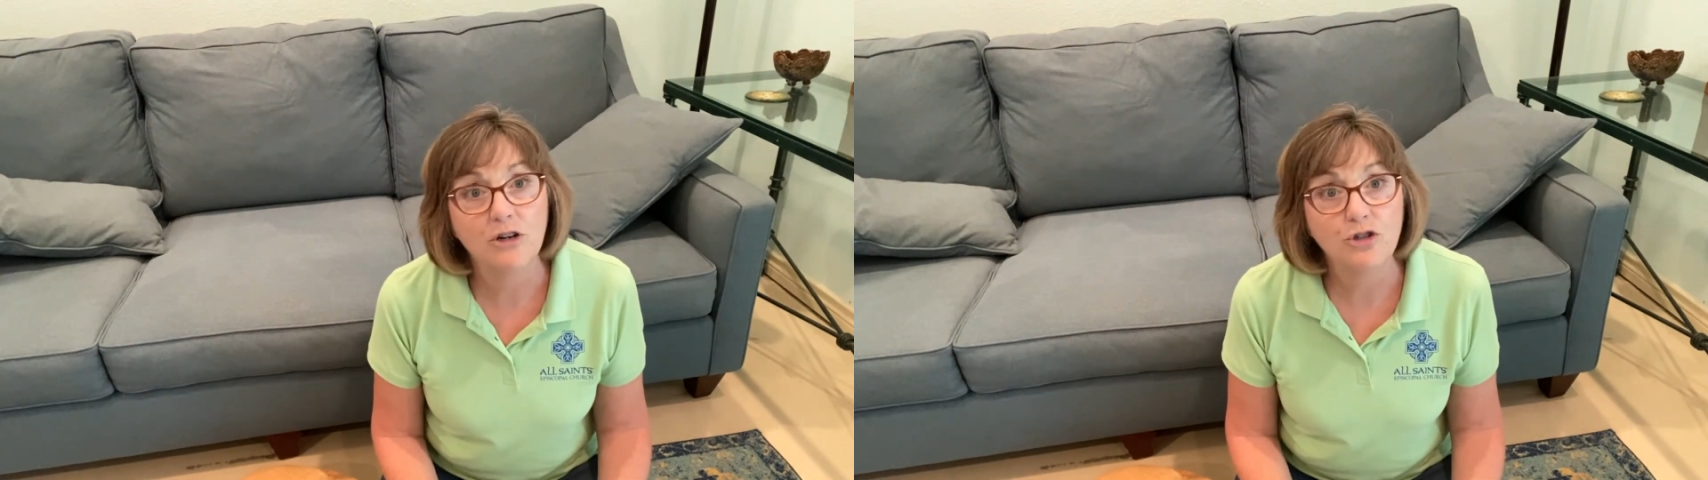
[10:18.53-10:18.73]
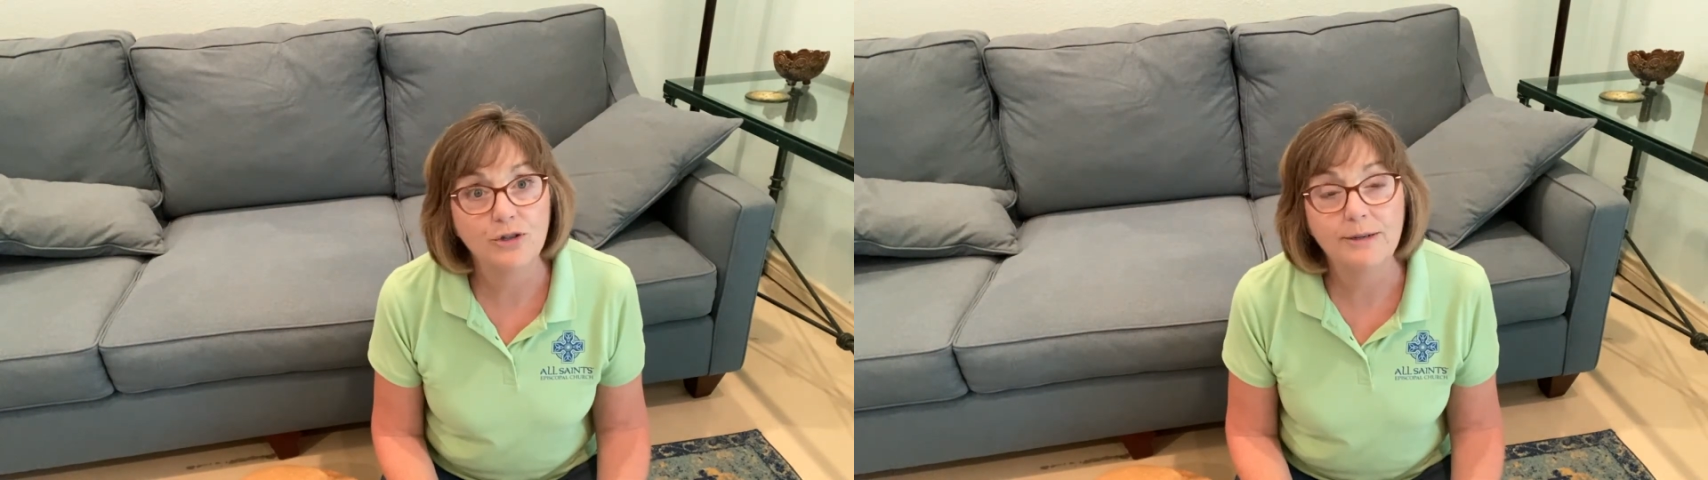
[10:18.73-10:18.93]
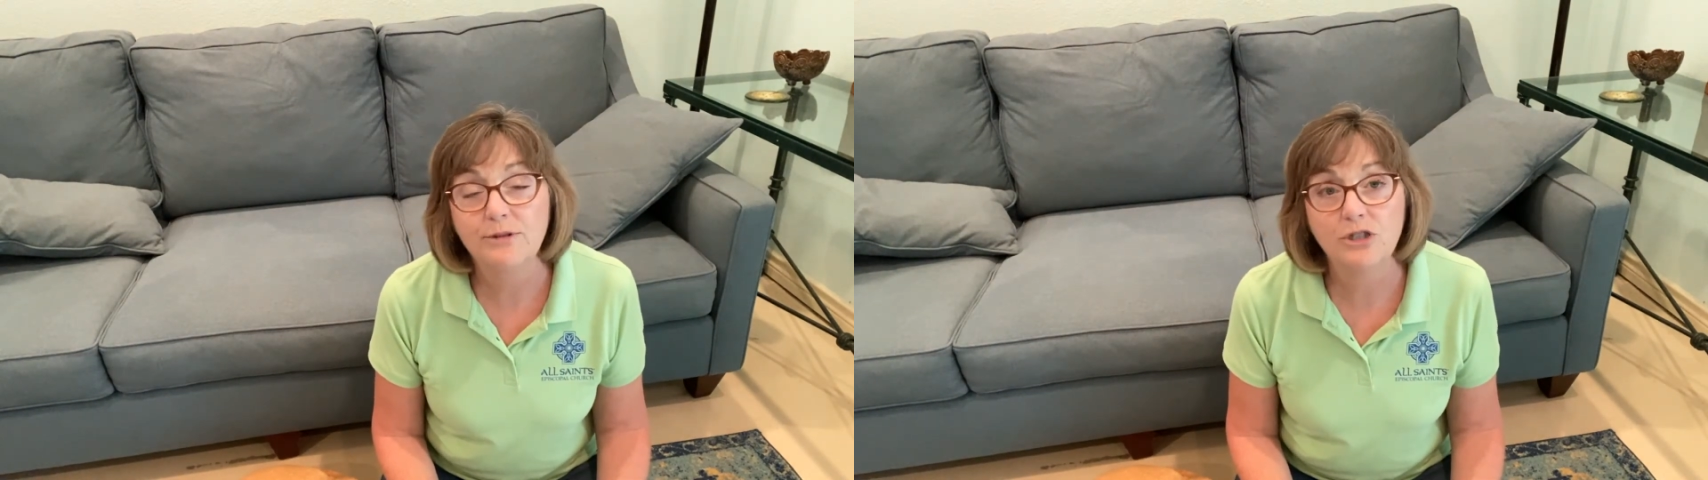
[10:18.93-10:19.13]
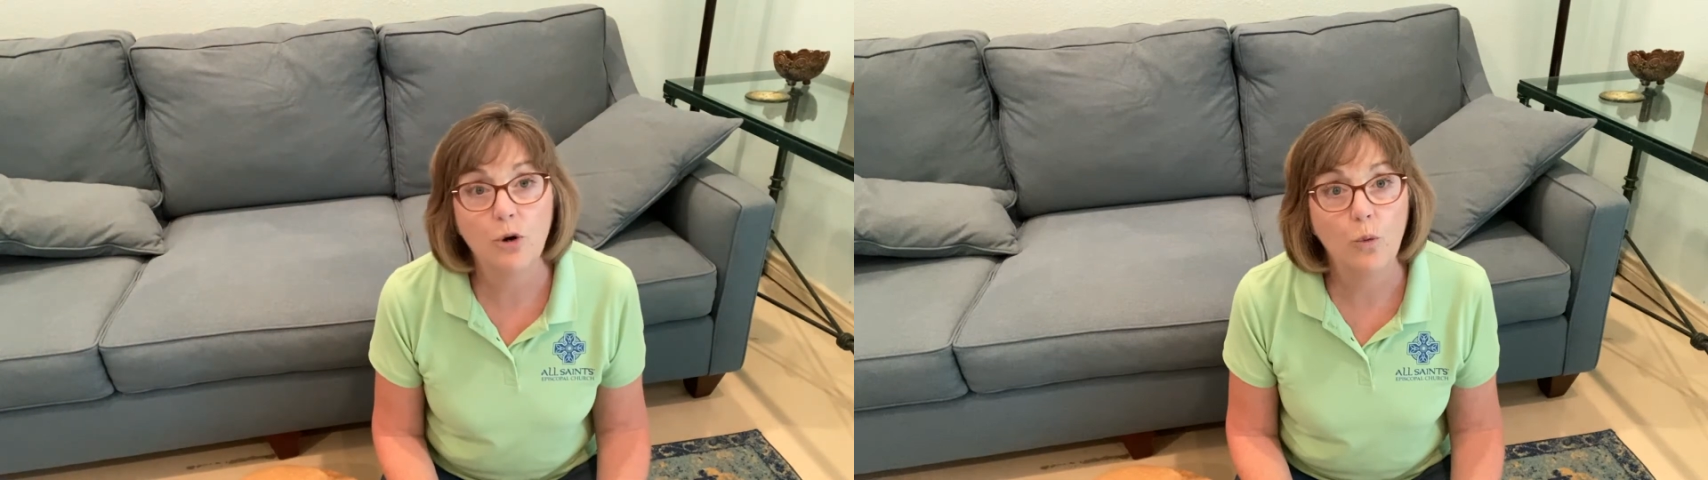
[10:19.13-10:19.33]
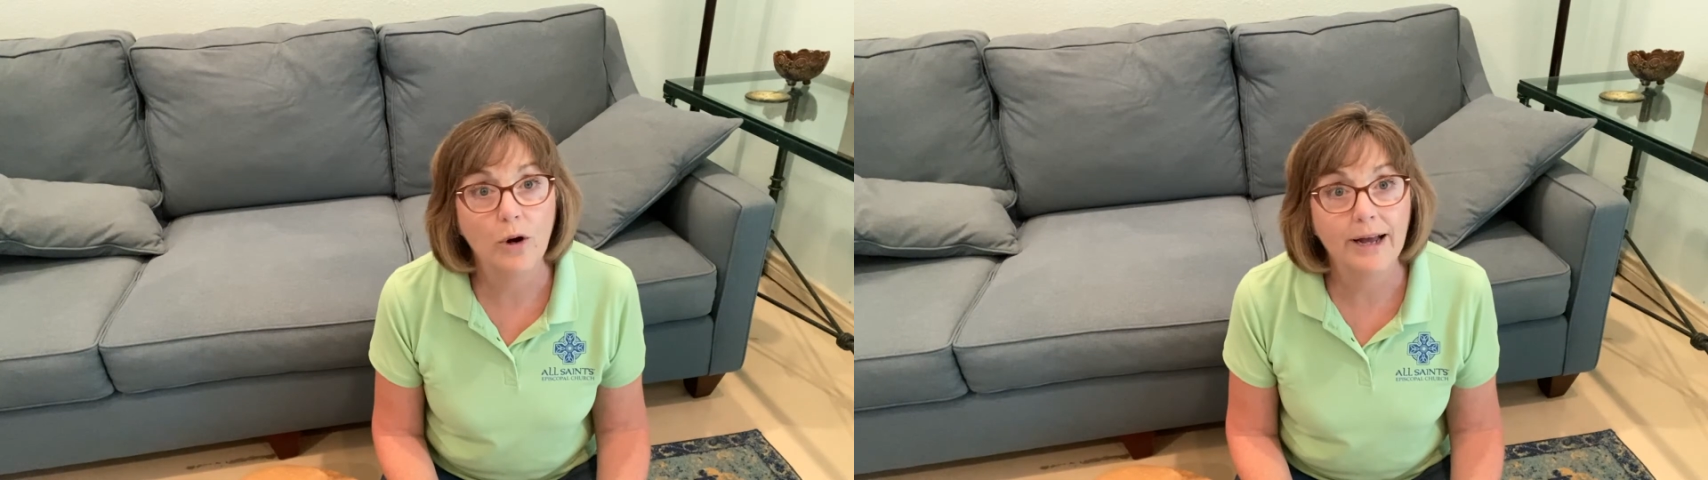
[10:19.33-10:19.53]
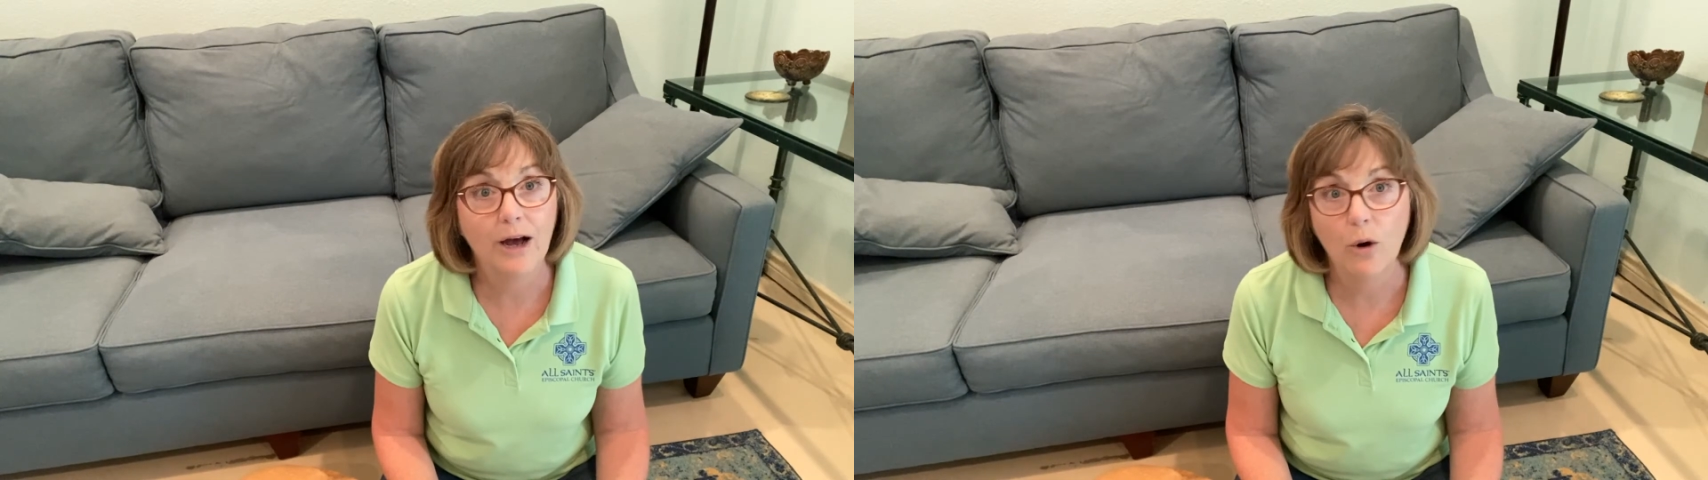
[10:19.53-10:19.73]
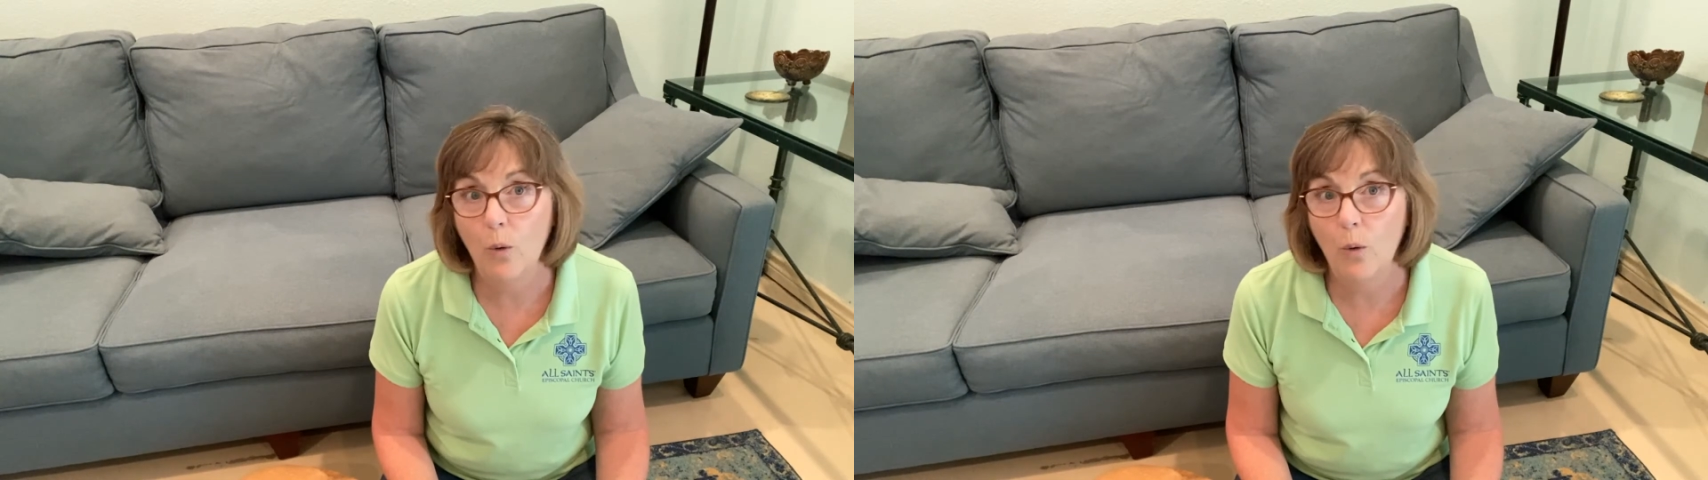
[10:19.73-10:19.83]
dreams don't work out